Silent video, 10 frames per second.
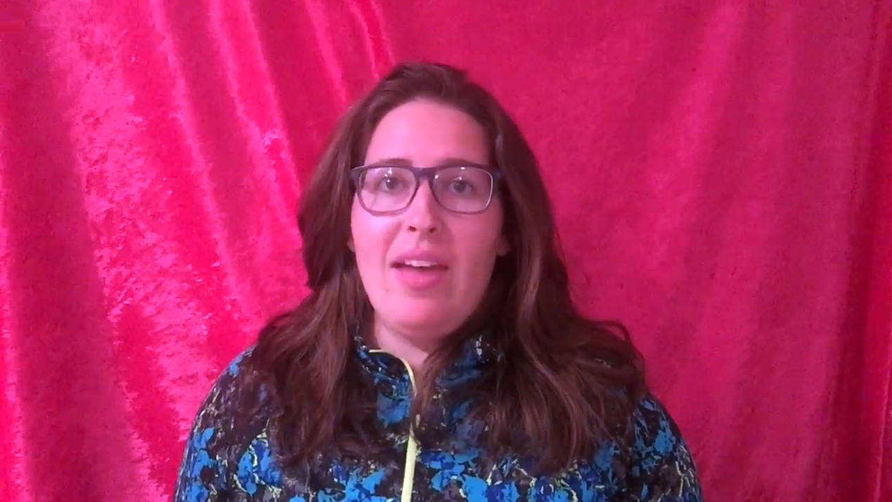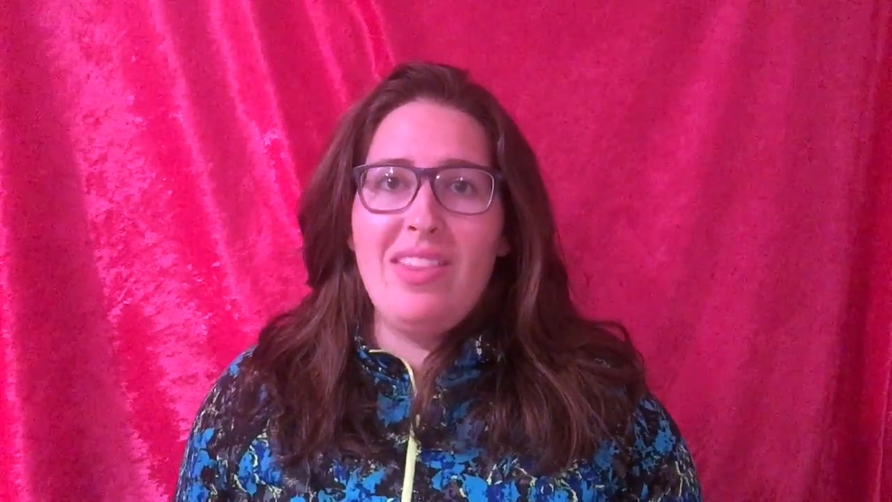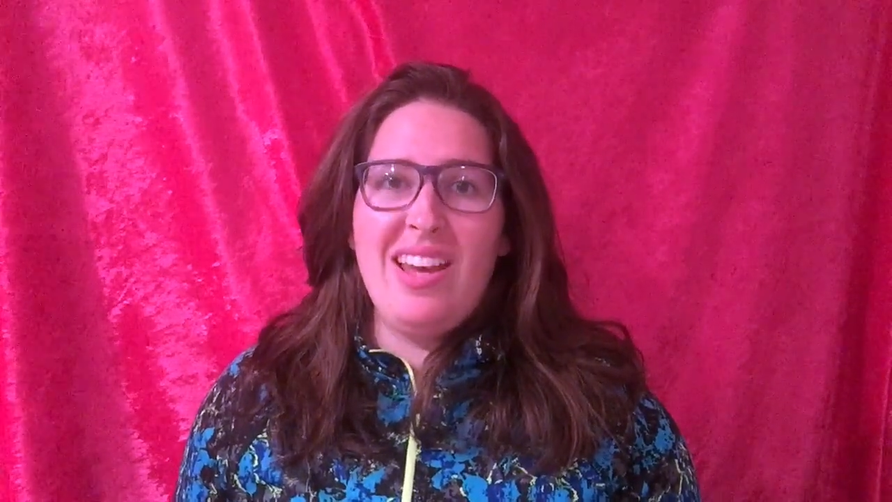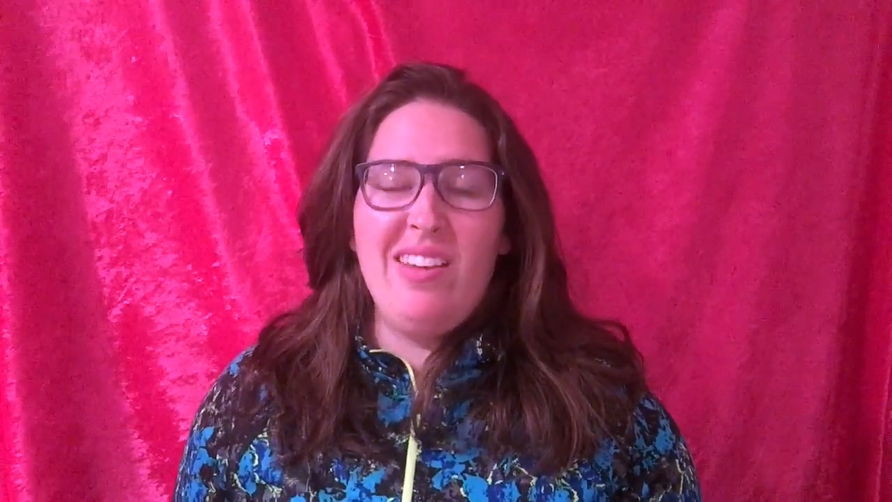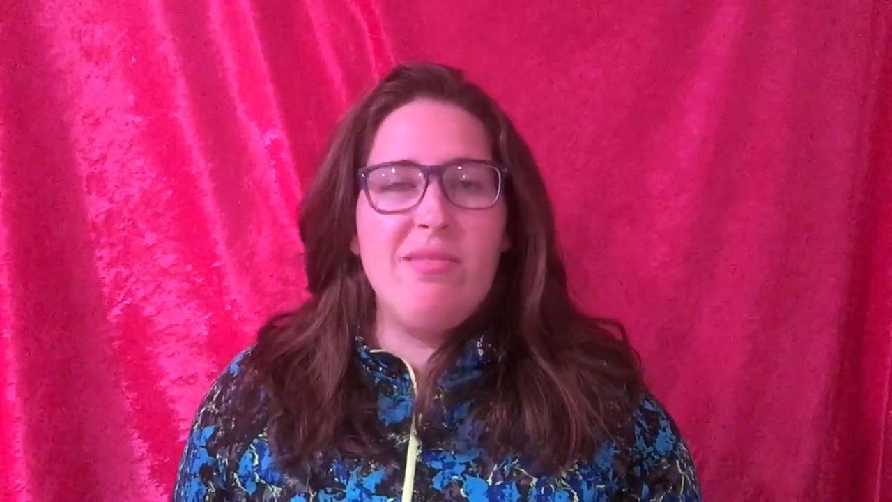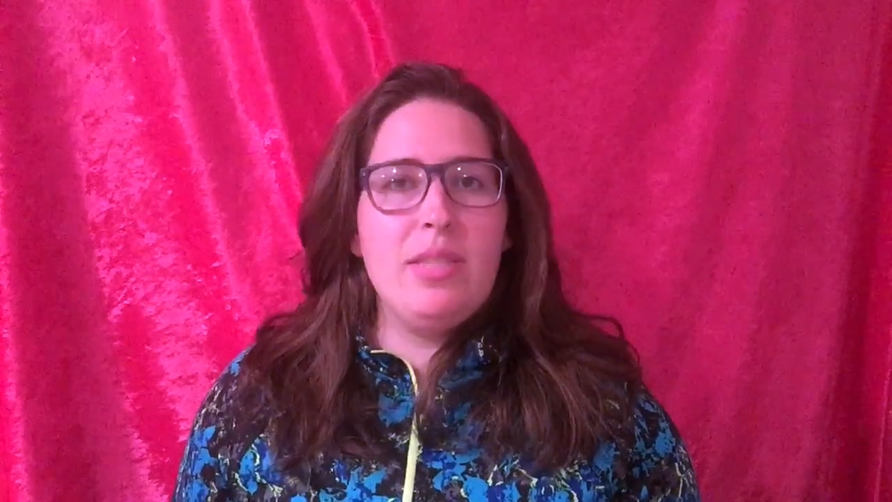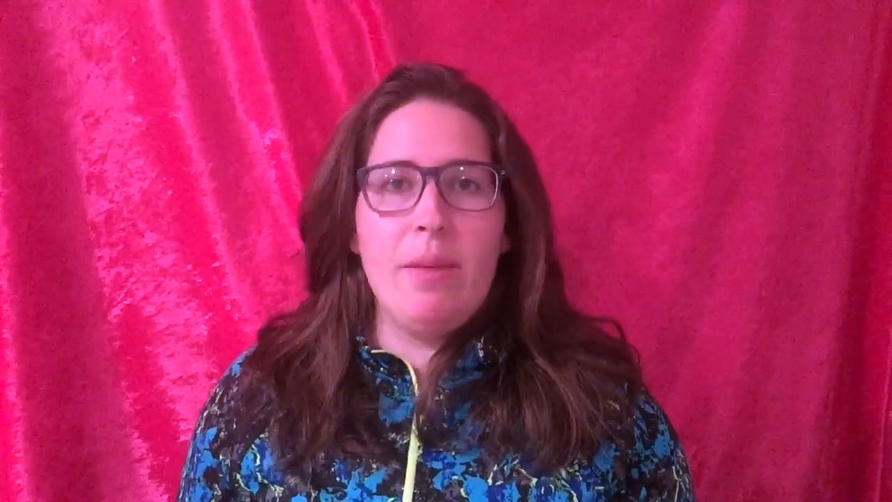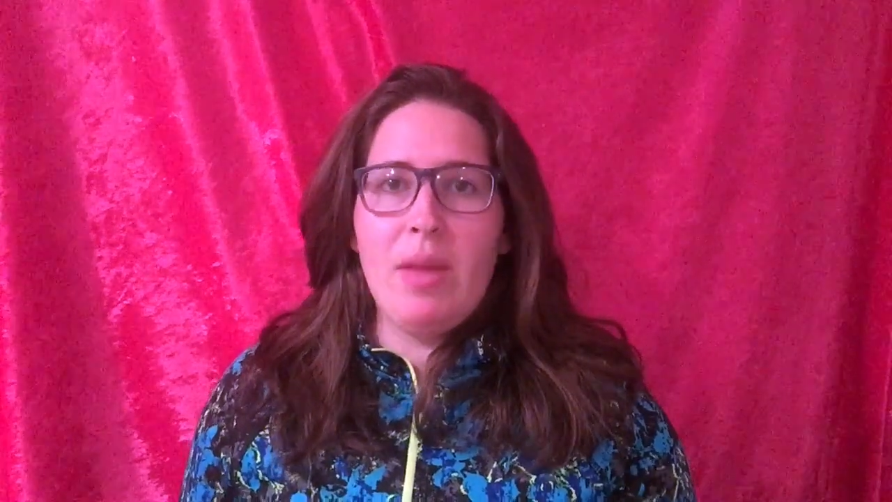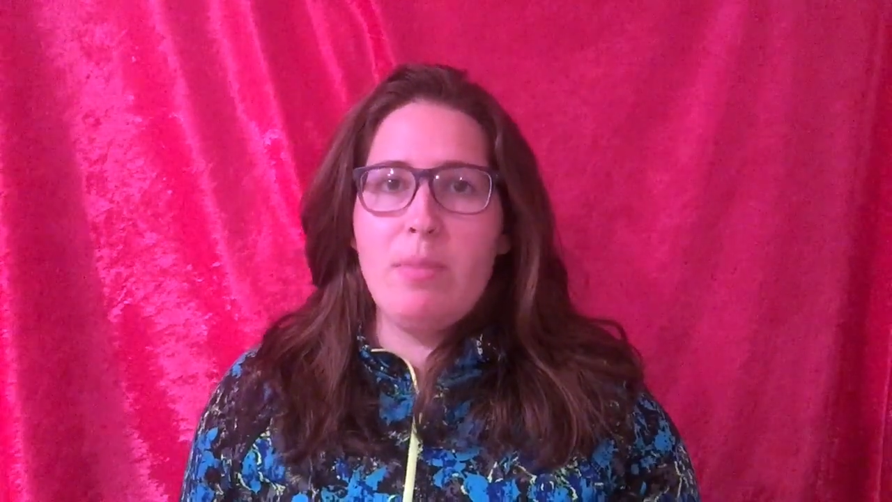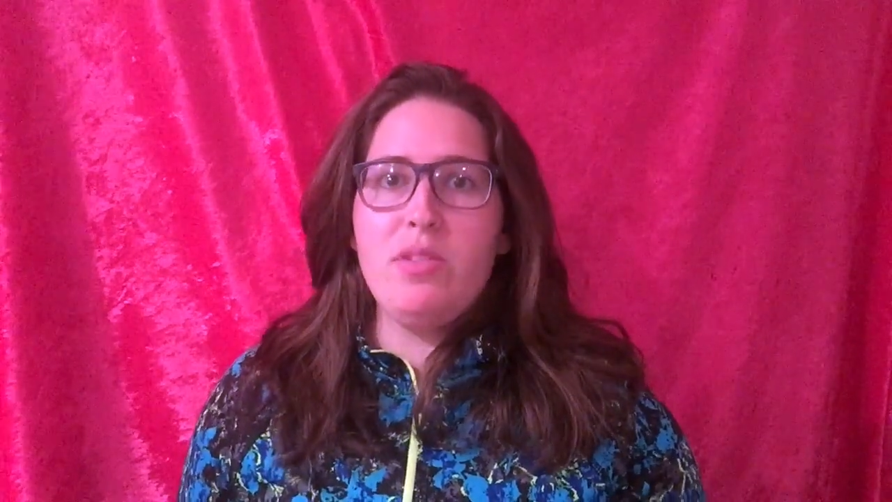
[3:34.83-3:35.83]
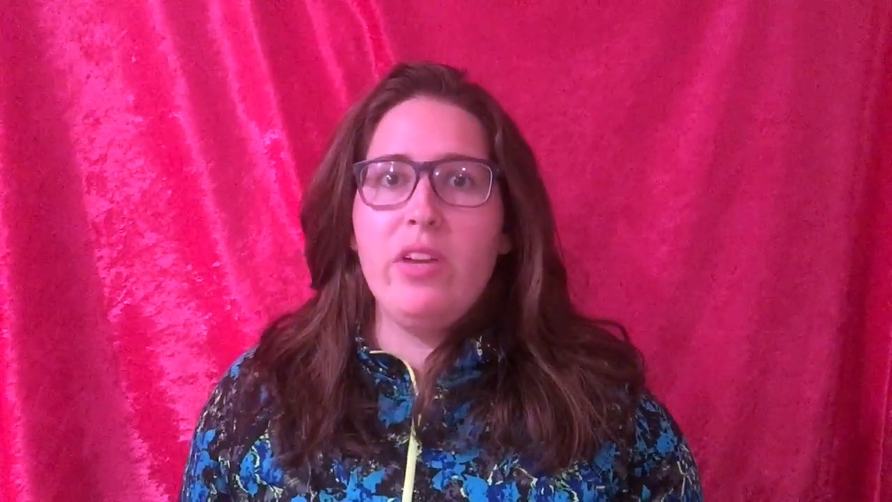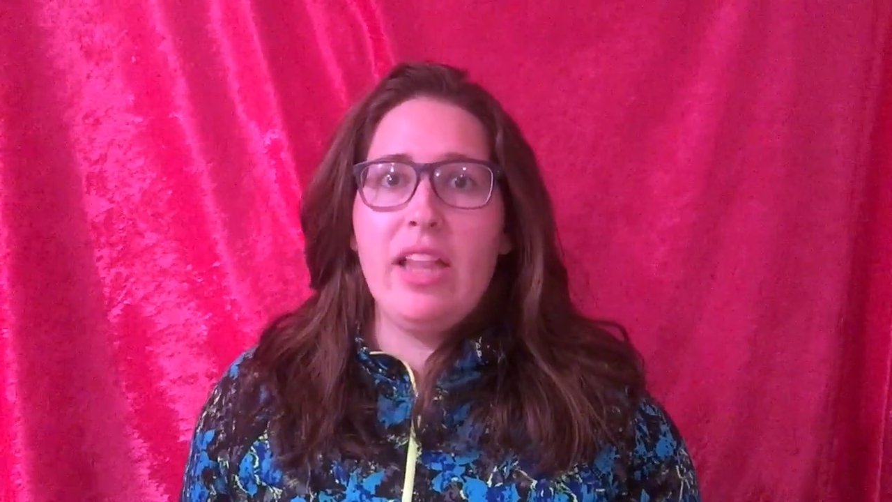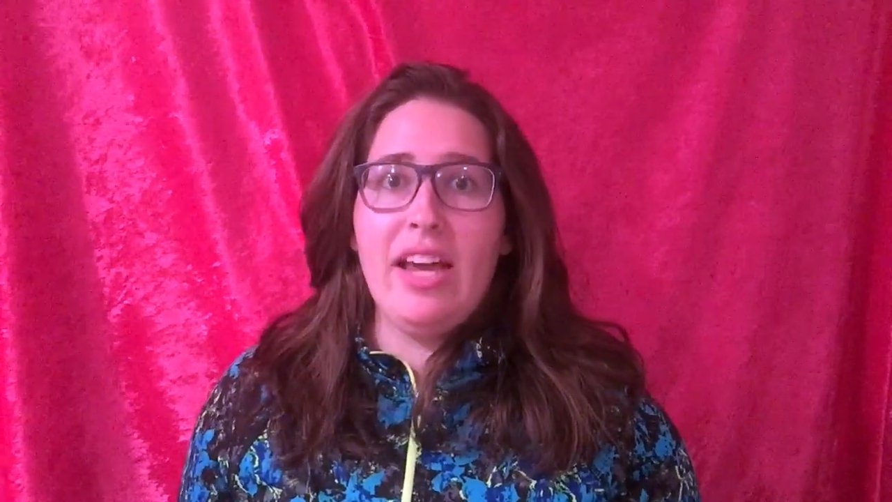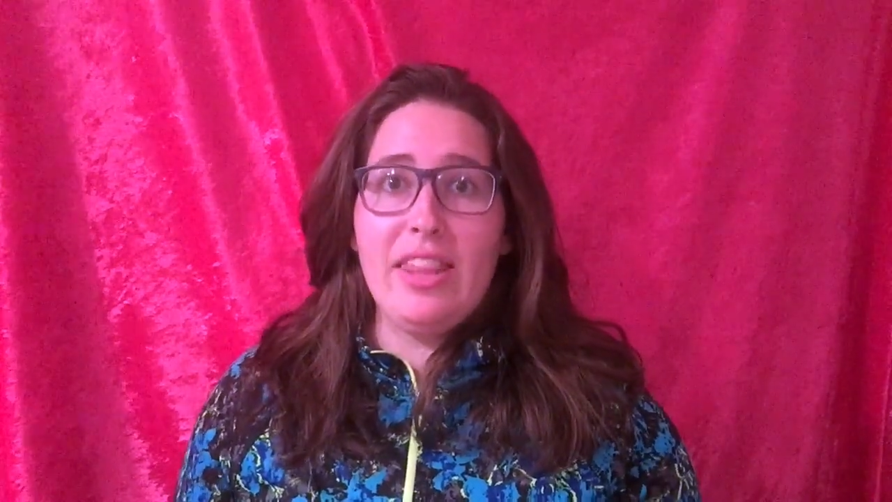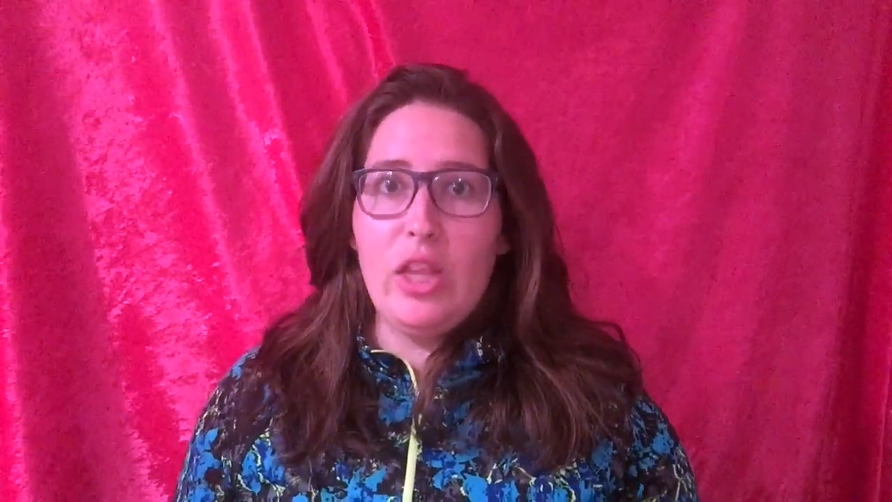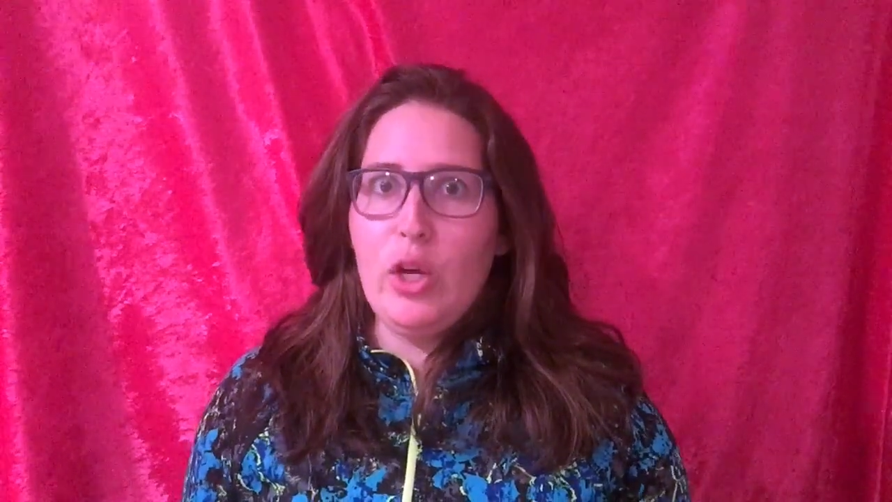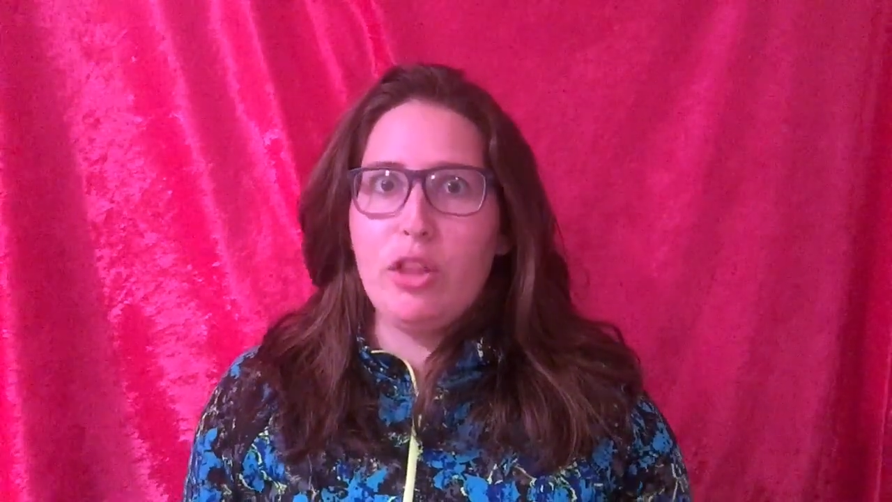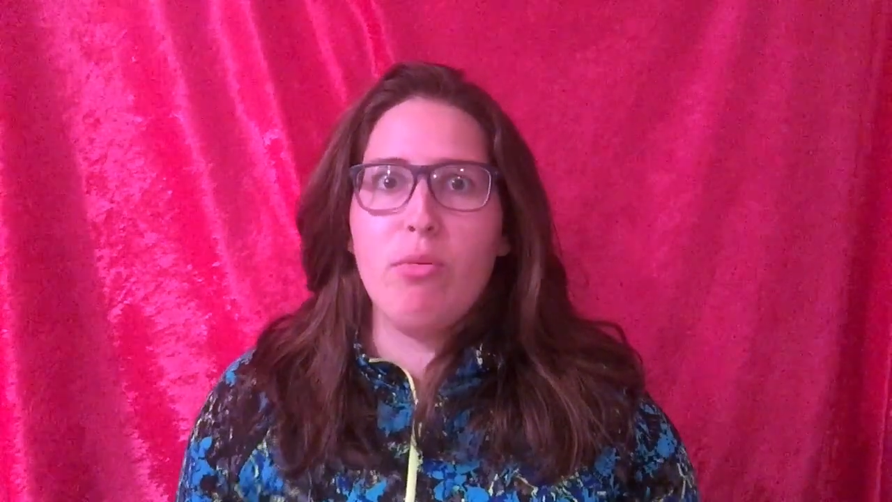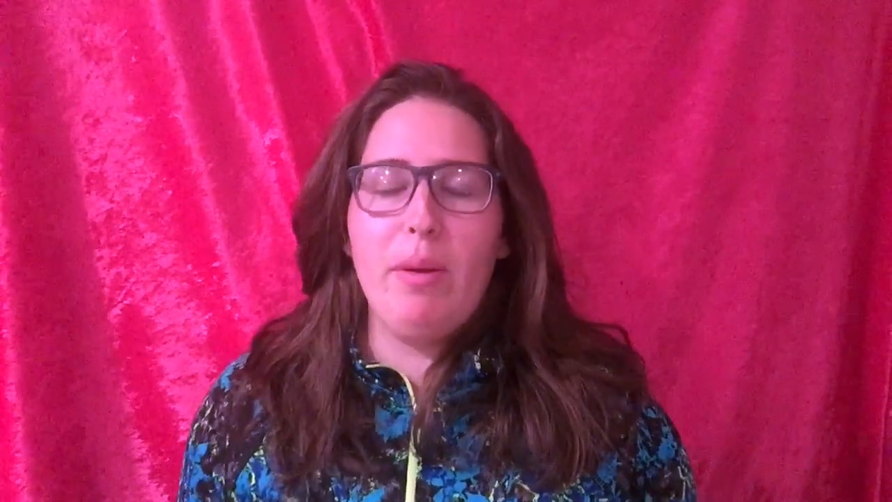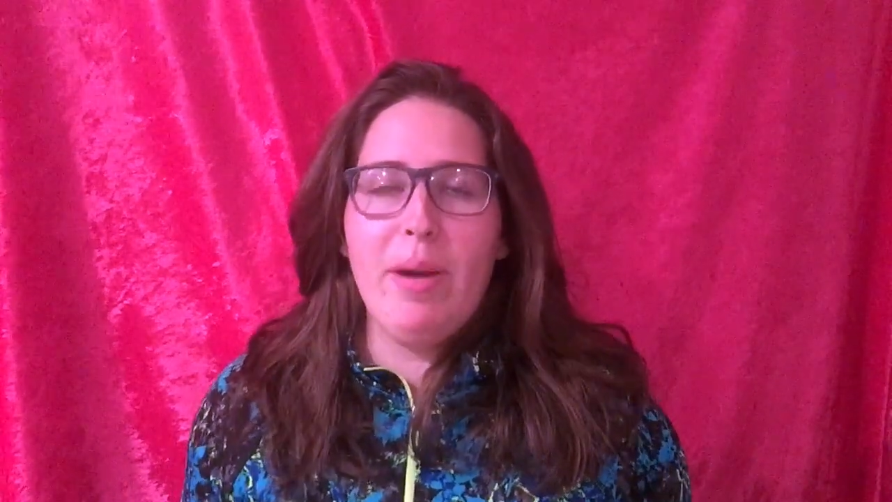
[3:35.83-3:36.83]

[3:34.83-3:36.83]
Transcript: they sometimes feel like they look 3